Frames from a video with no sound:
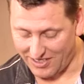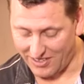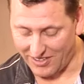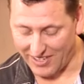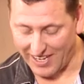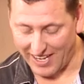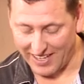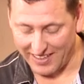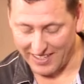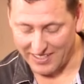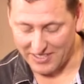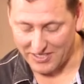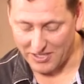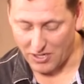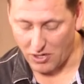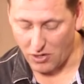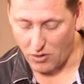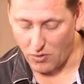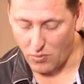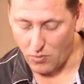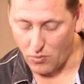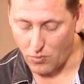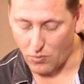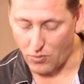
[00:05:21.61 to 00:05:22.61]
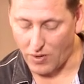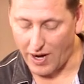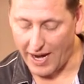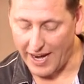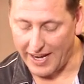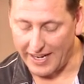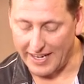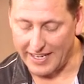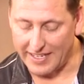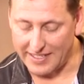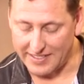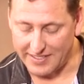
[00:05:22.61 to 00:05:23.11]
Okay, let's go
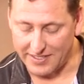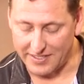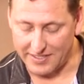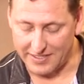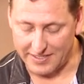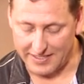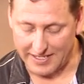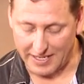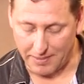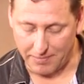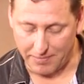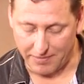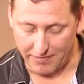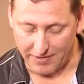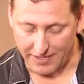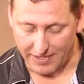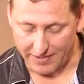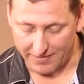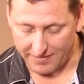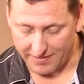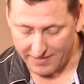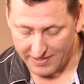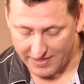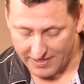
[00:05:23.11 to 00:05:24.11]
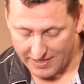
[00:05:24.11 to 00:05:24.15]
right into the deep of it.